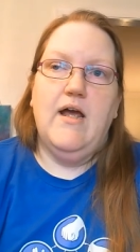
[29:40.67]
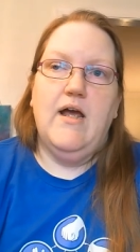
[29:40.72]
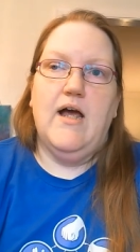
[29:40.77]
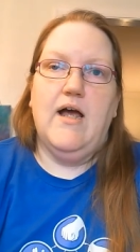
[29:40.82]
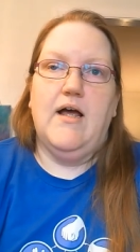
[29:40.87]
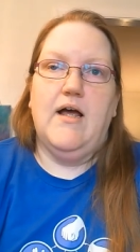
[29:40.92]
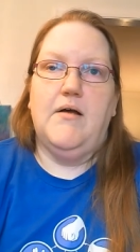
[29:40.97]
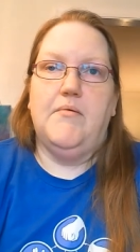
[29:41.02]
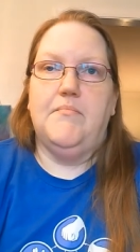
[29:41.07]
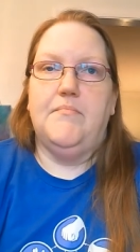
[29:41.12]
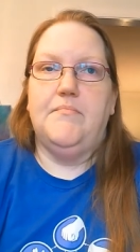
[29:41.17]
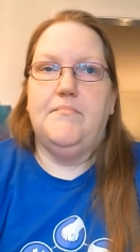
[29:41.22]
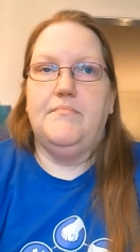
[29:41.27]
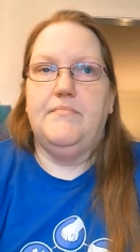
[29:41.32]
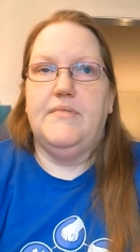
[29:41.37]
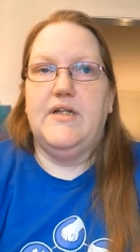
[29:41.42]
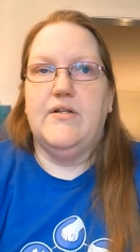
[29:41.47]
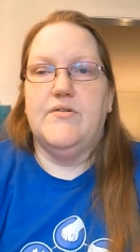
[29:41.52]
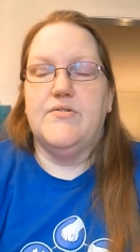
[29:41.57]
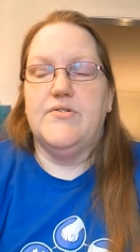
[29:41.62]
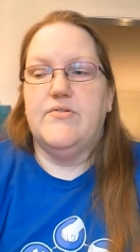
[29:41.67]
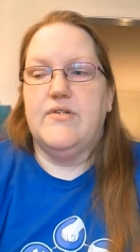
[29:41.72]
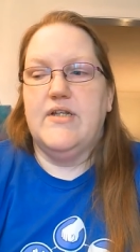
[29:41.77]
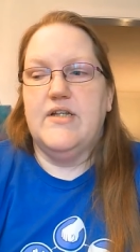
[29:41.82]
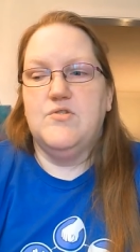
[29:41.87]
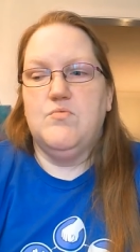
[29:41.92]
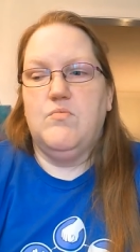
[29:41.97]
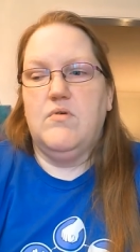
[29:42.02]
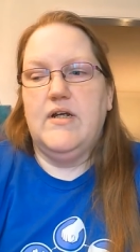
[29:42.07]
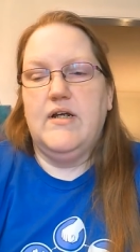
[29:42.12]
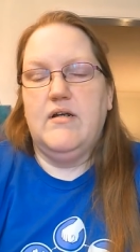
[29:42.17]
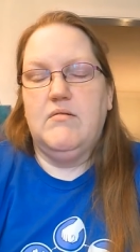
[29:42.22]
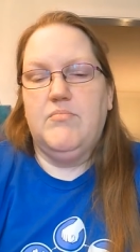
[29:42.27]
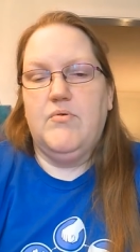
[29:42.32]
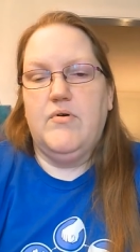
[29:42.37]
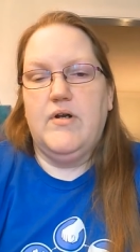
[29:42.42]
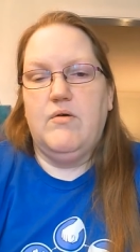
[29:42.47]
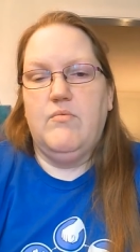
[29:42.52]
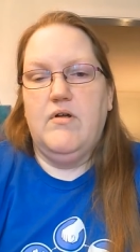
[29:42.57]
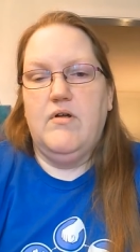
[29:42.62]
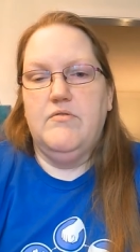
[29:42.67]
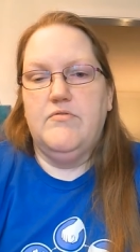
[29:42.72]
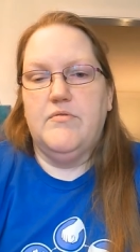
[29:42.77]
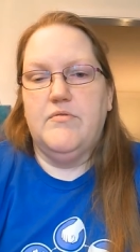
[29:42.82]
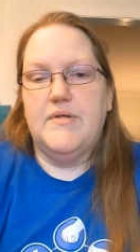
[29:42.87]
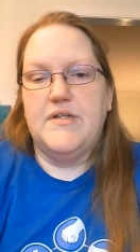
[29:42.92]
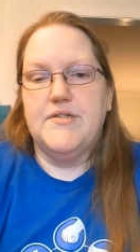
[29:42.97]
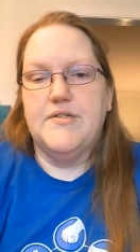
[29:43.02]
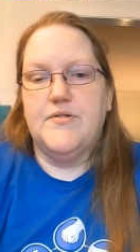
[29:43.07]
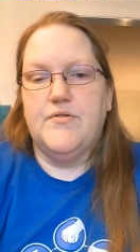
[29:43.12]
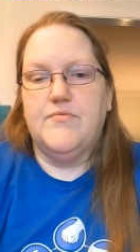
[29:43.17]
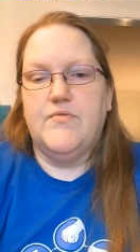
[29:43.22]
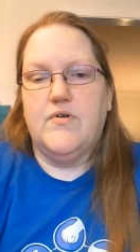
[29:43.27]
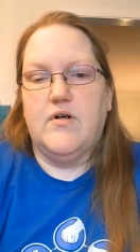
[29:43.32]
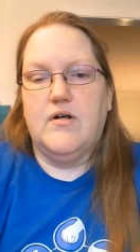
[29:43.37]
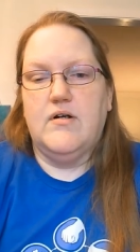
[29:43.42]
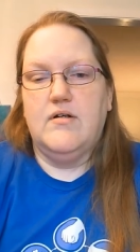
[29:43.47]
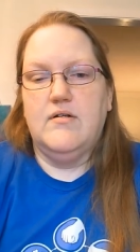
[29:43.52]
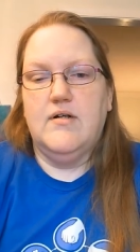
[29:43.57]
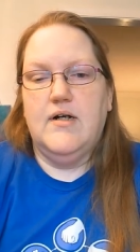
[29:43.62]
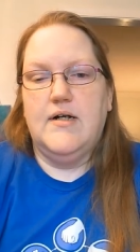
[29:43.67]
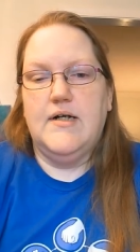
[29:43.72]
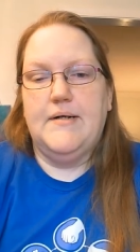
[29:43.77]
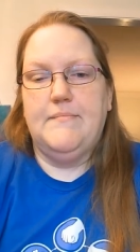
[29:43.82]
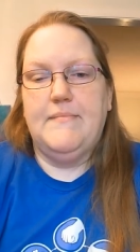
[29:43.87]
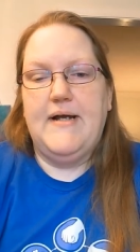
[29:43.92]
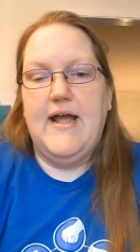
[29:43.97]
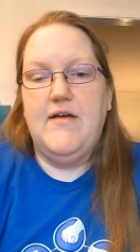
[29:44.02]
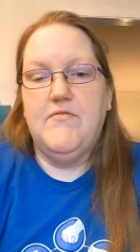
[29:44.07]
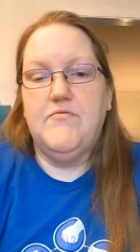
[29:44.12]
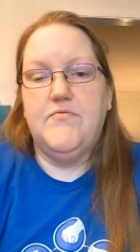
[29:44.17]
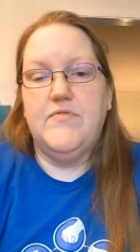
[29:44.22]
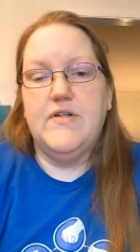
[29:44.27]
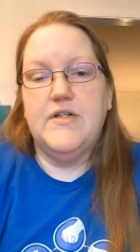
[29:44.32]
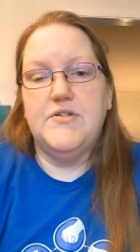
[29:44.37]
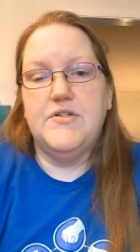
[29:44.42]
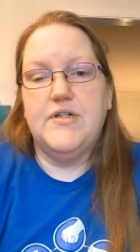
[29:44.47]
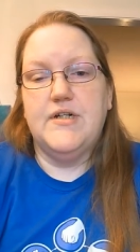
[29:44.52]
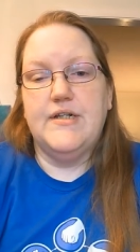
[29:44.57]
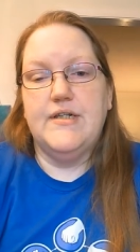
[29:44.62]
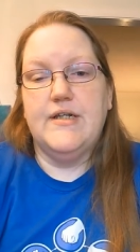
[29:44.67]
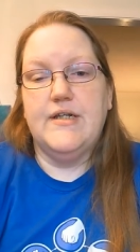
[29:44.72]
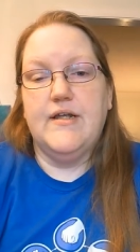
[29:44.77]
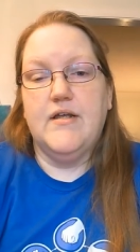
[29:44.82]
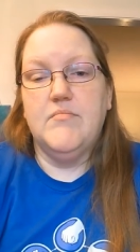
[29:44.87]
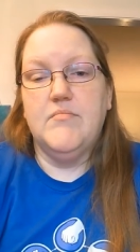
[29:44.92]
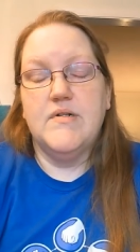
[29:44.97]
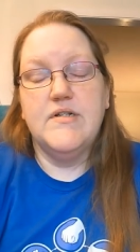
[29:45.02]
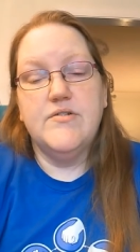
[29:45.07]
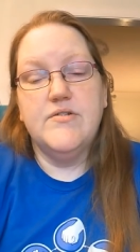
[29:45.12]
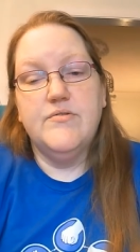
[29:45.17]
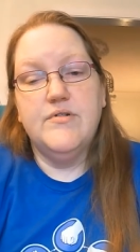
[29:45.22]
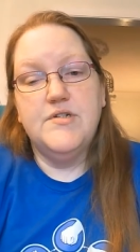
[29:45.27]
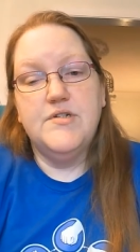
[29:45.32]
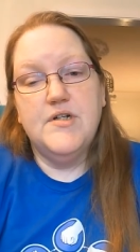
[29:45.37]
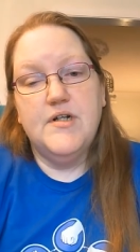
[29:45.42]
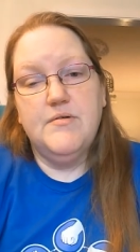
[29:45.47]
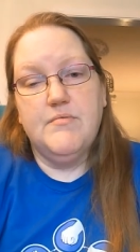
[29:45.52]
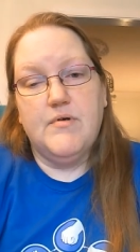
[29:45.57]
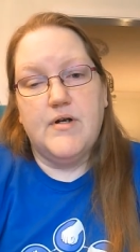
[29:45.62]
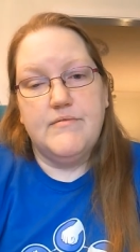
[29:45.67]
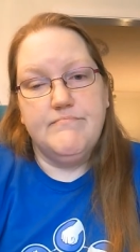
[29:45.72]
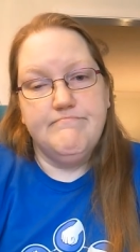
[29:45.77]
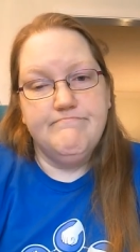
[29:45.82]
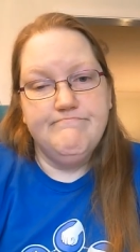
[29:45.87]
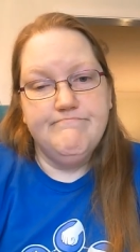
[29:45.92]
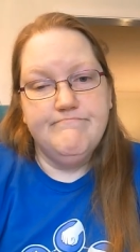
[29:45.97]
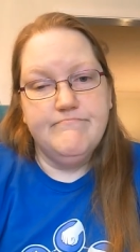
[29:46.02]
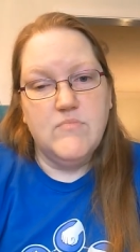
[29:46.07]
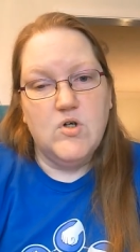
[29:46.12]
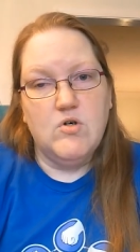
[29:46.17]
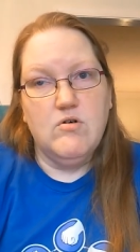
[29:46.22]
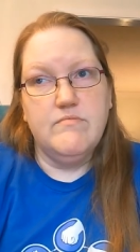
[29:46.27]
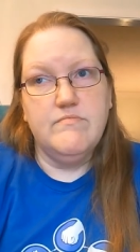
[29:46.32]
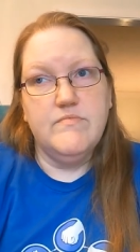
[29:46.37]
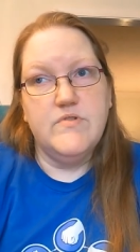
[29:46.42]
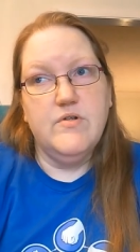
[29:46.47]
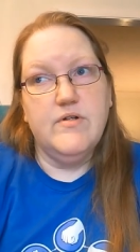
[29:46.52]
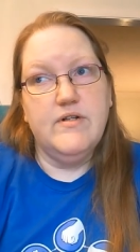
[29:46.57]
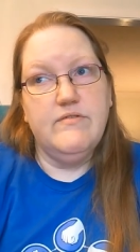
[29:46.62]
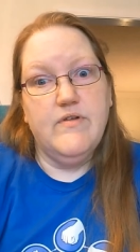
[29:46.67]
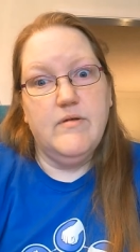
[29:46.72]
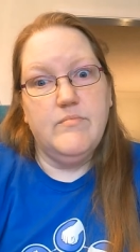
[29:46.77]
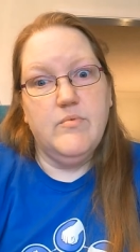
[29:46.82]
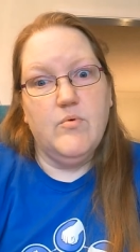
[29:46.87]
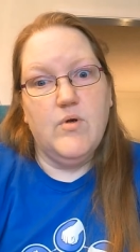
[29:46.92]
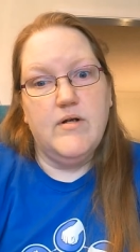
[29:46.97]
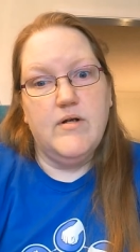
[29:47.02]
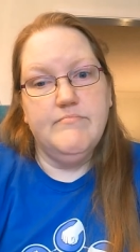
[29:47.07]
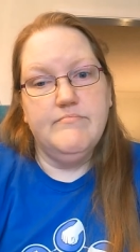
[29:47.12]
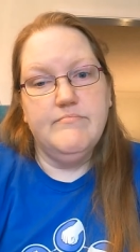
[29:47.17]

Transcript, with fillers: Um, you know, so that's working pretty well for me so far. Um, I haven't finished anything yet, but it's only January, or it's only February.